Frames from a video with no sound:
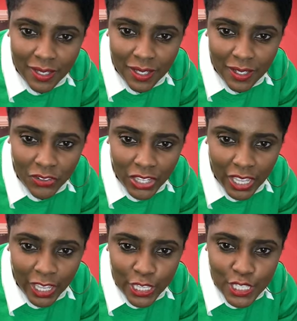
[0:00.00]

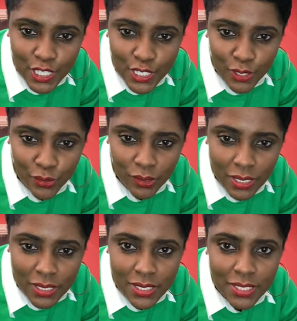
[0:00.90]
Okay, so
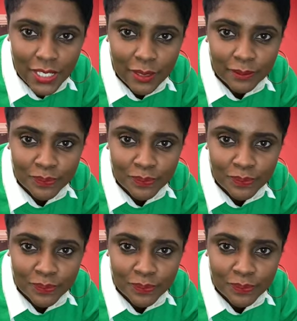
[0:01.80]
let's see.